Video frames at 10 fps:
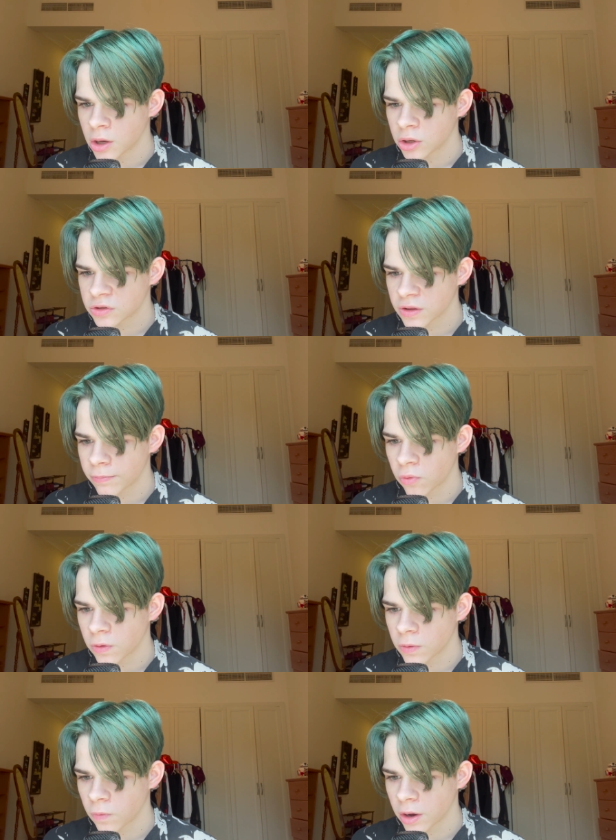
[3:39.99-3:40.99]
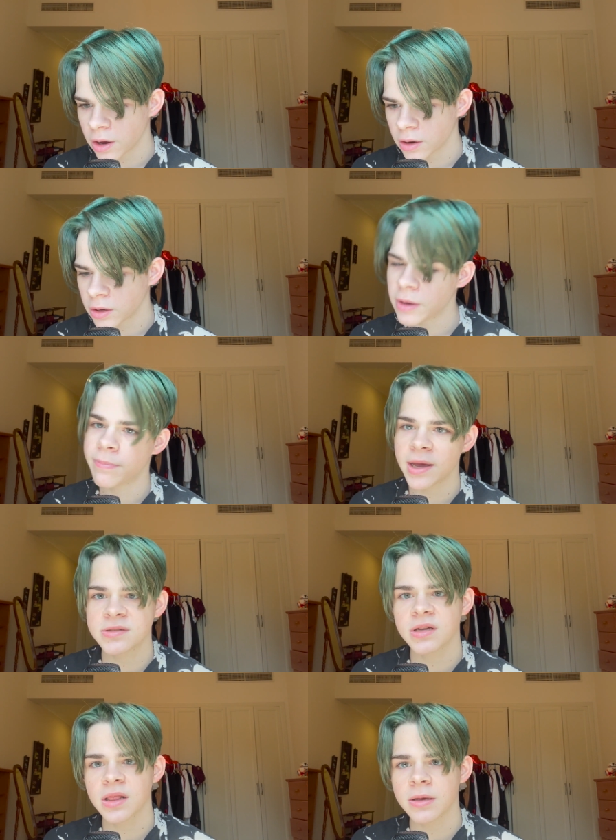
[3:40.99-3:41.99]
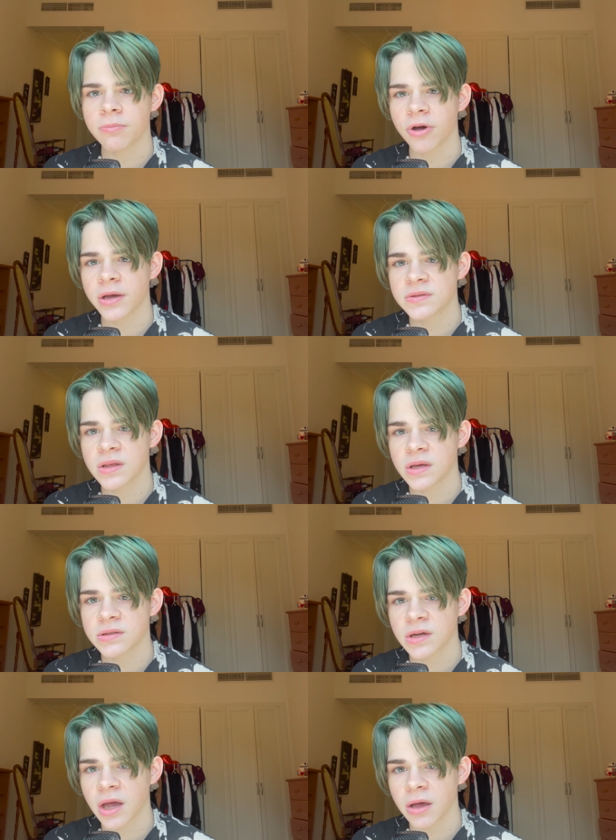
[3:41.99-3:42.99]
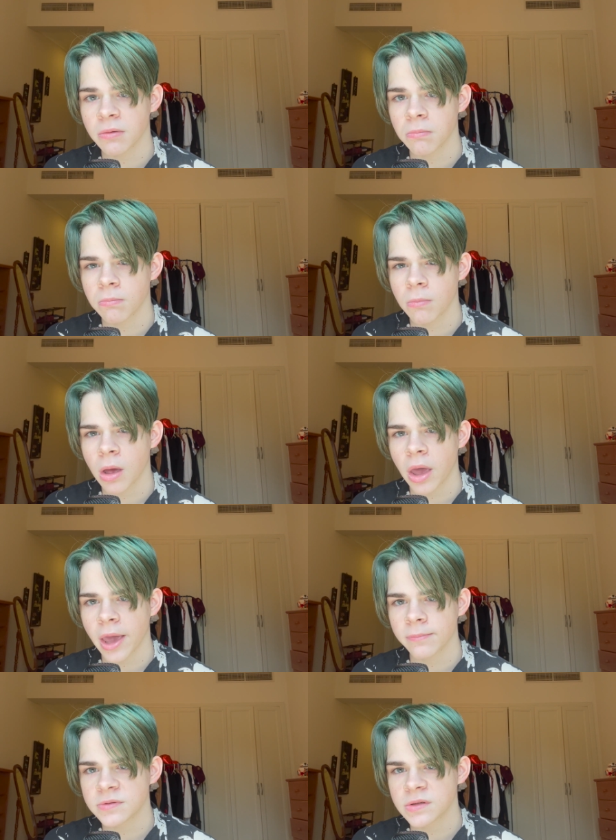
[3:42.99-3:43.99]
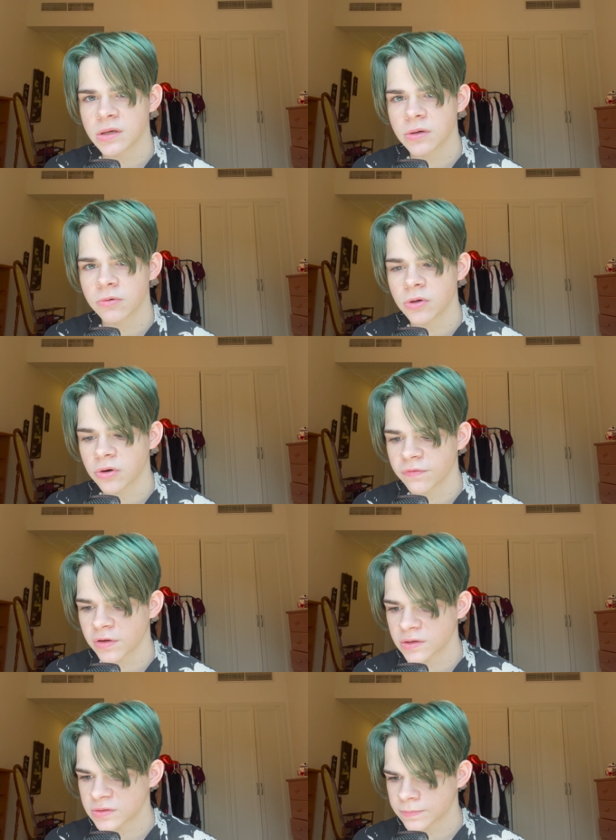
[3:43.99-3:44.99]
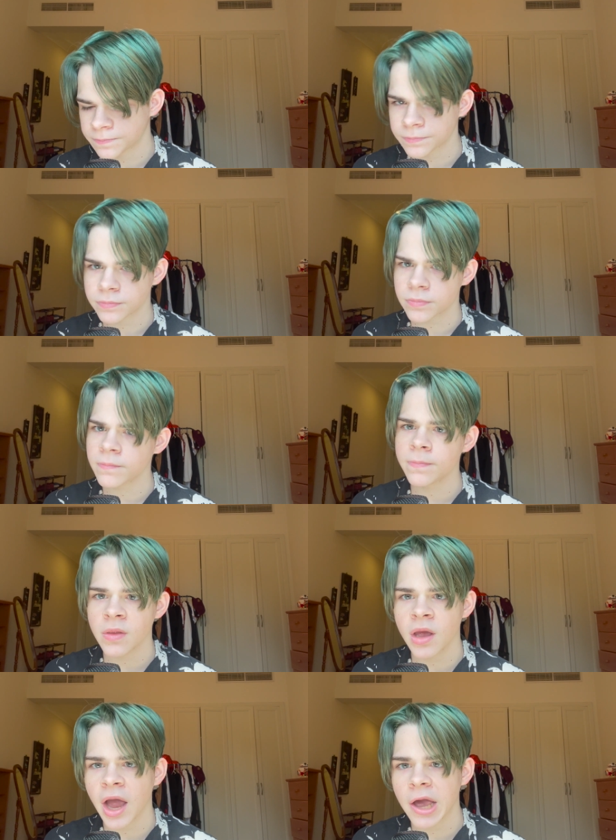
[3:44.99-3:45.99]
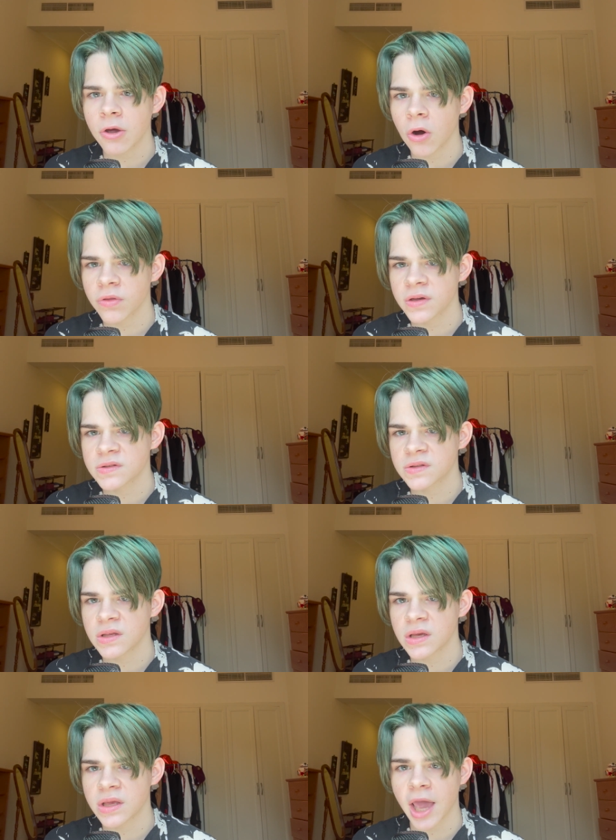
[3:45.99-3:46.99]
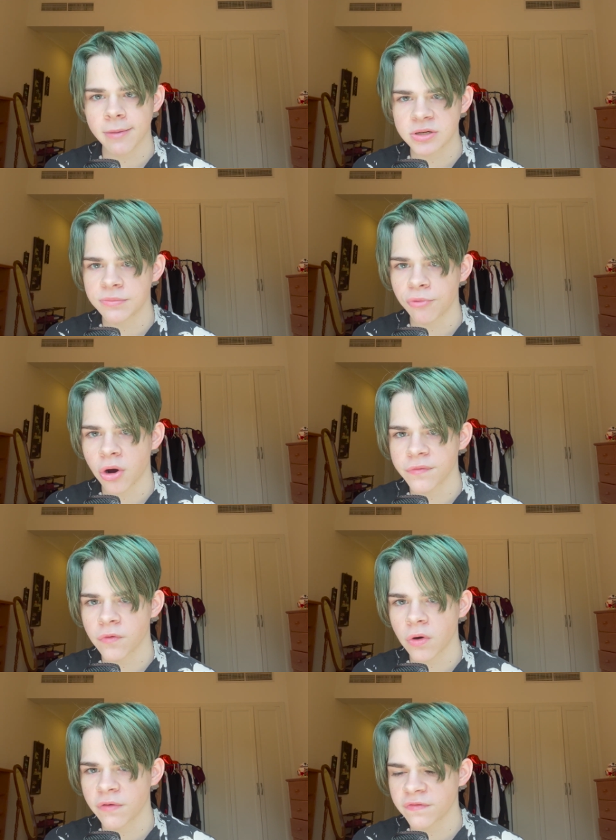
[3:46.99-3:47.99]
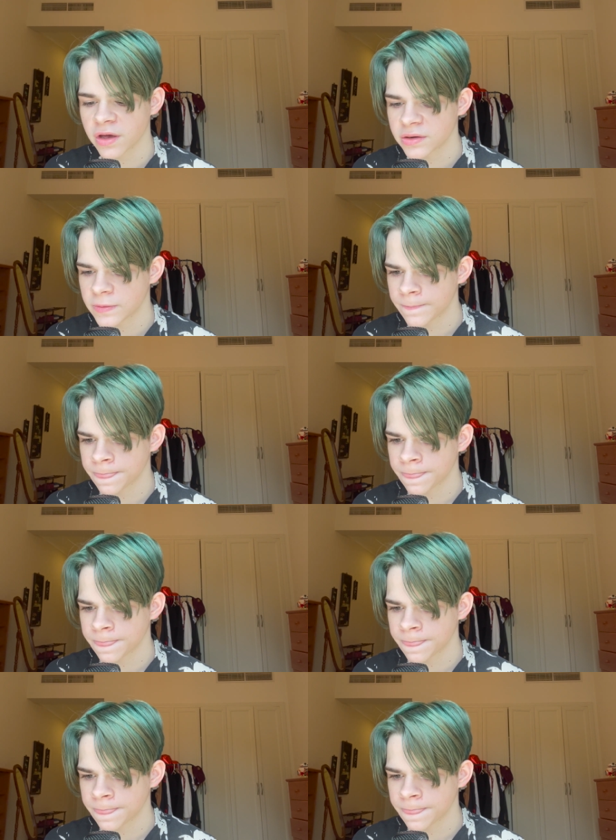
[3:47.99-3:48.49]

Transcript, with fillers: to the point where it basically breaks the entire MCU universe. I call this the Captain Marvel effect,